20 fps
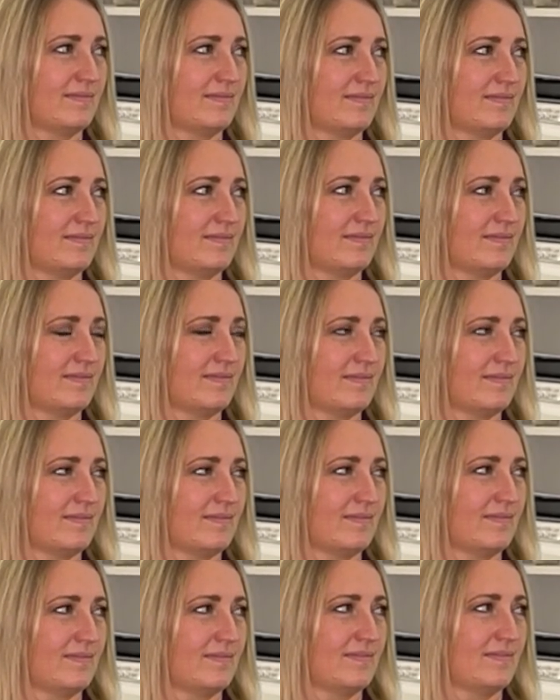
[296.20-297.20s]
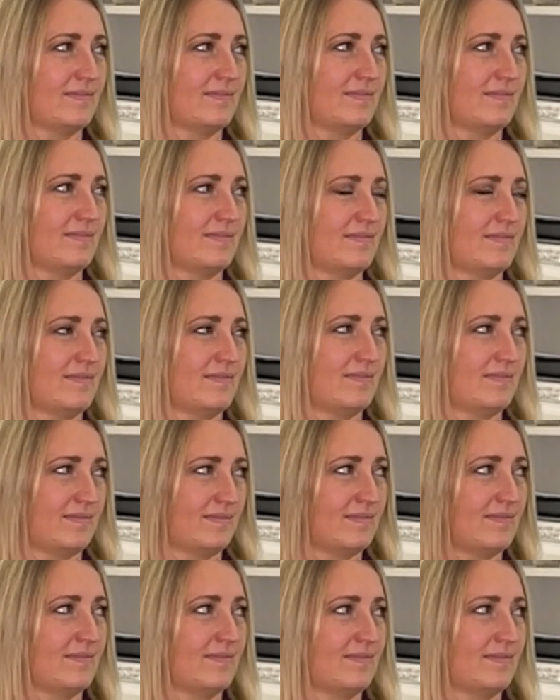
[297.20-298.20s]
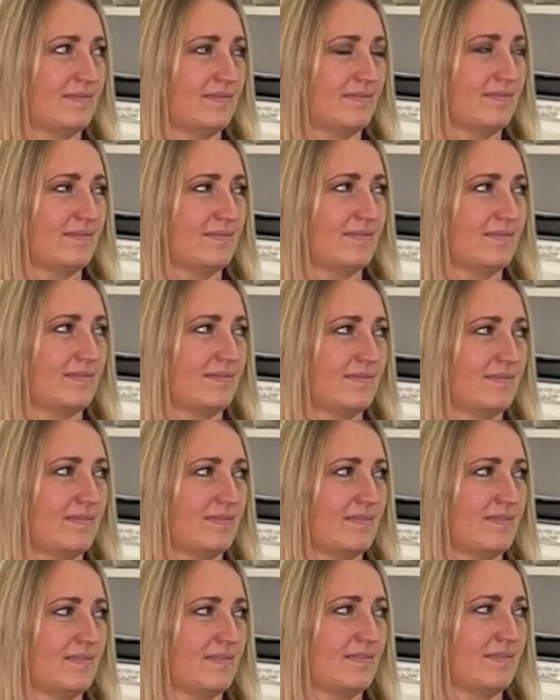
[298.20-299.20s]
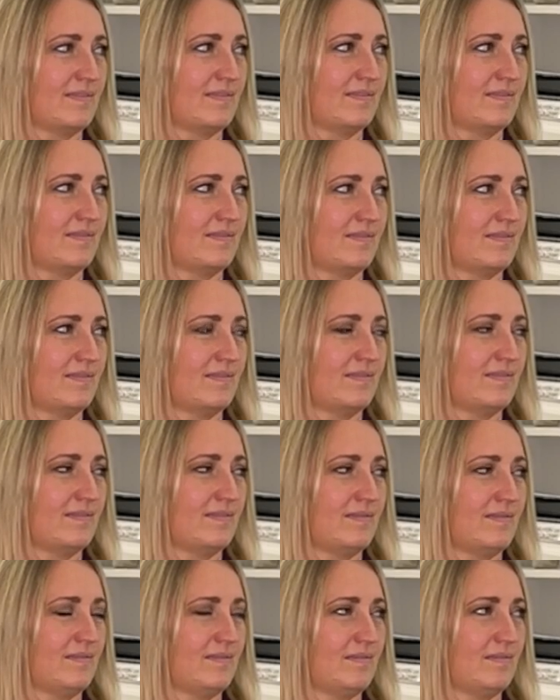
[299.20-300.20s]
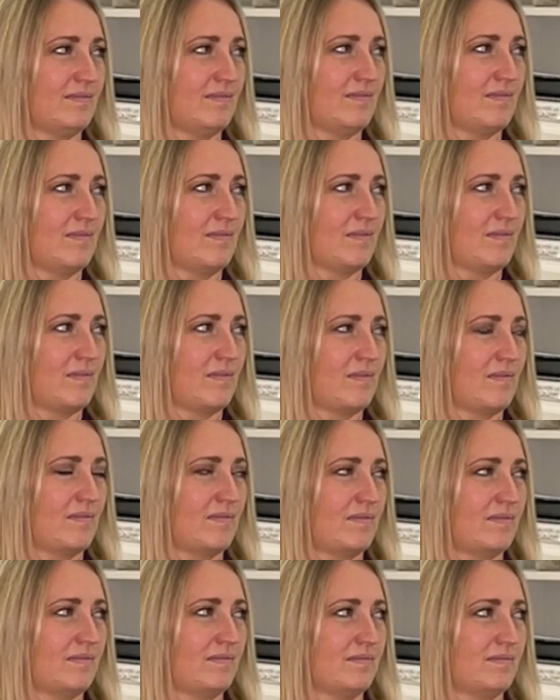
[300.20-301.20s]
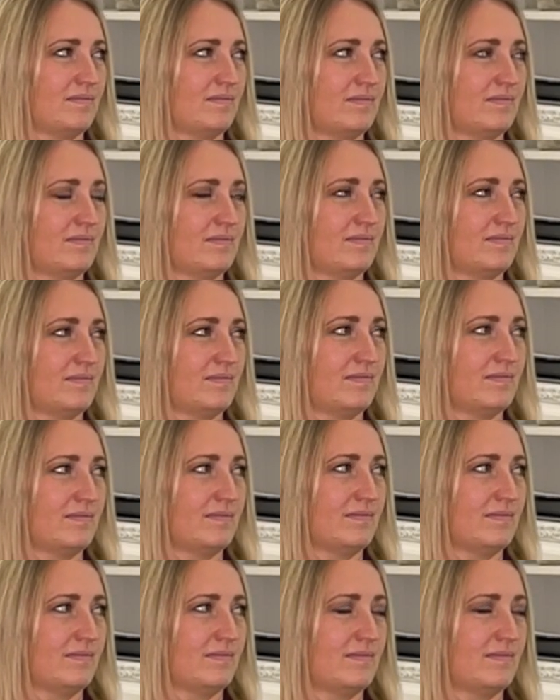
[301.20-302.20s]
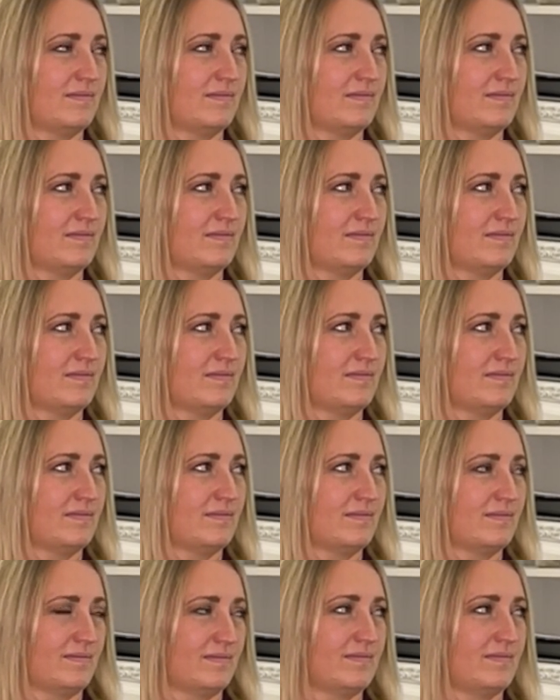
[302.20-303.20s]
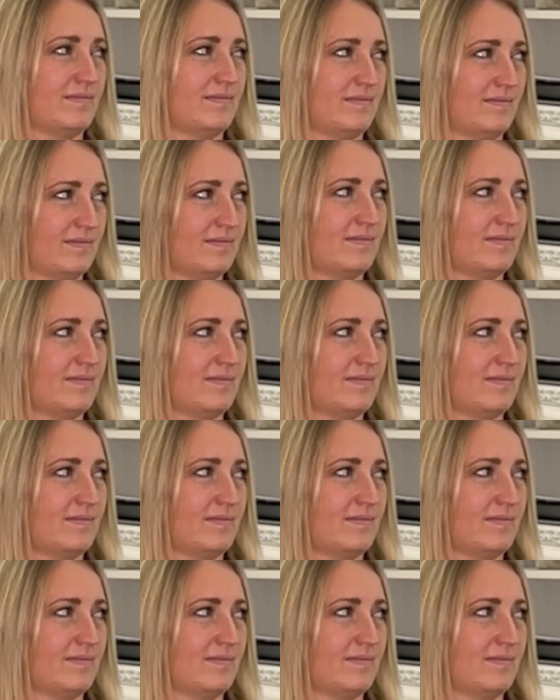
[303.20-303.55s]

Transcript: (silent)